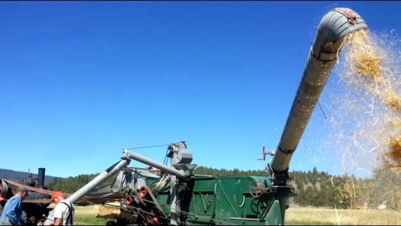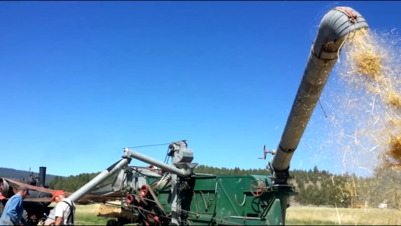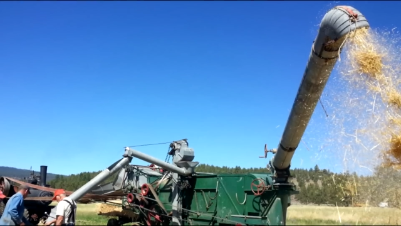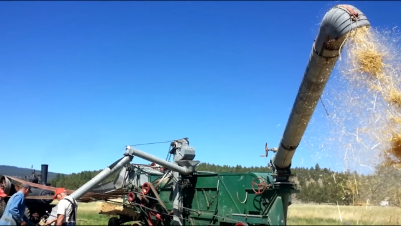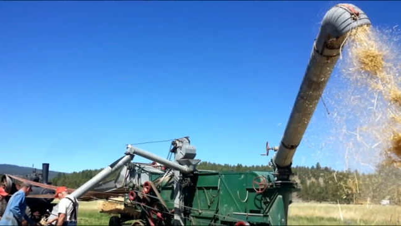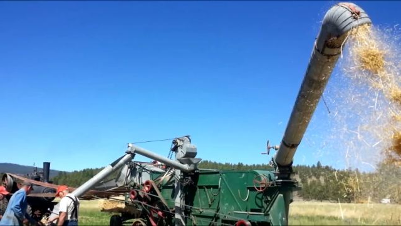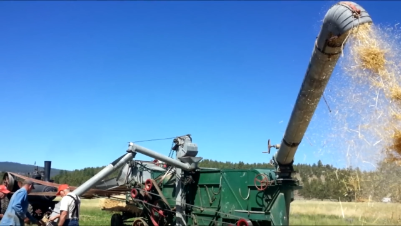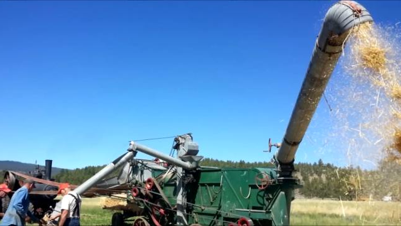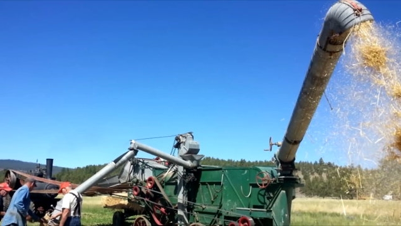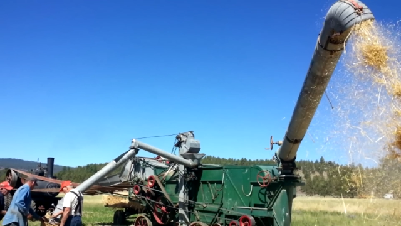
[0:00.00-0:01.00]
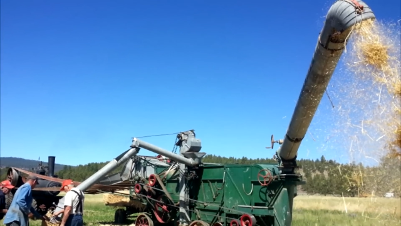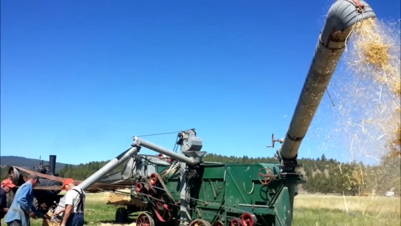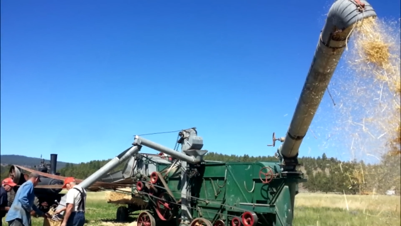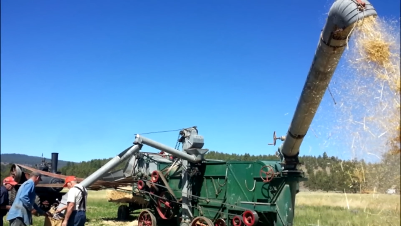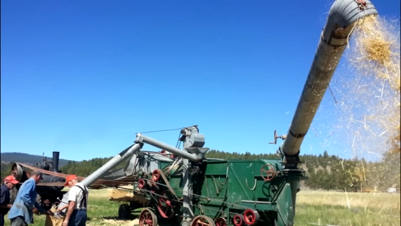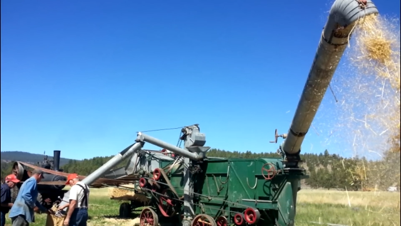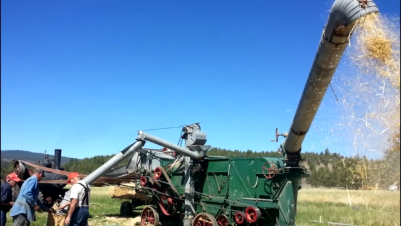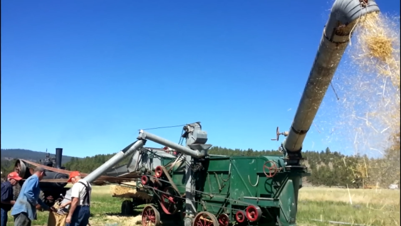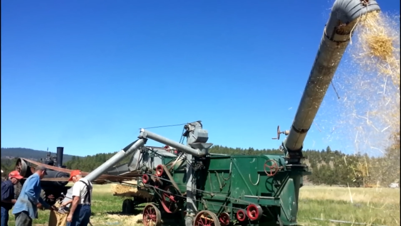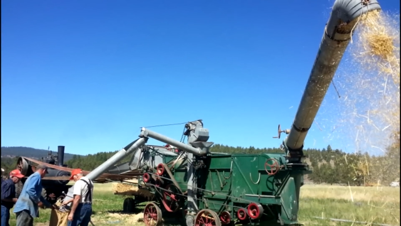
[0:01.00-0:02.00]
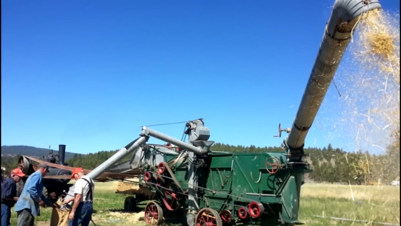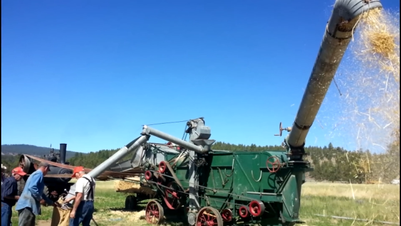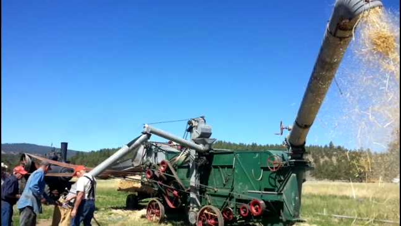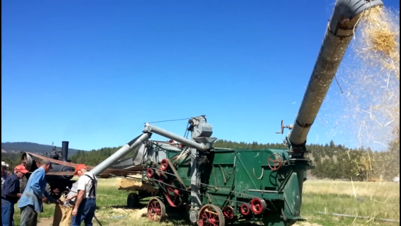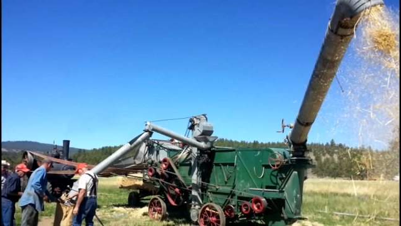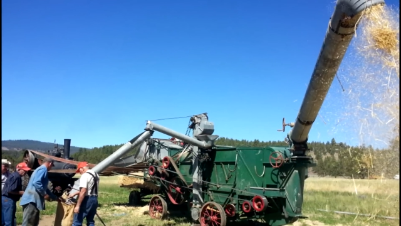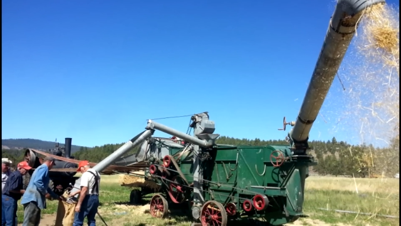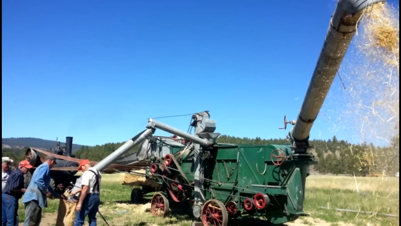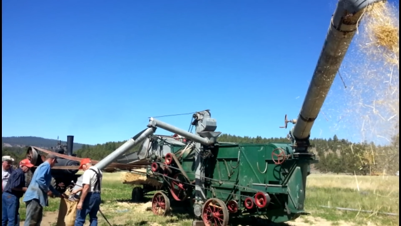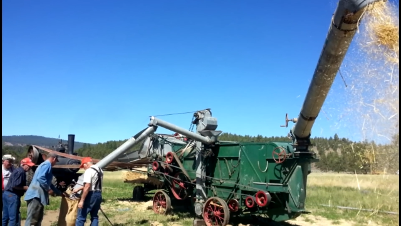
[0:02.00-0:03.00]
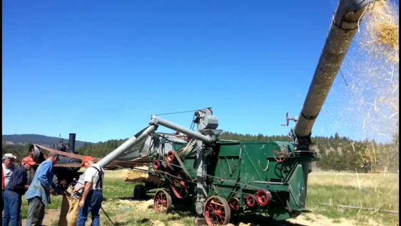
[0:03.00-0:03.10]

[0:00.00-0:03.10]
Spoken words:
Nobody's mouth can be seen.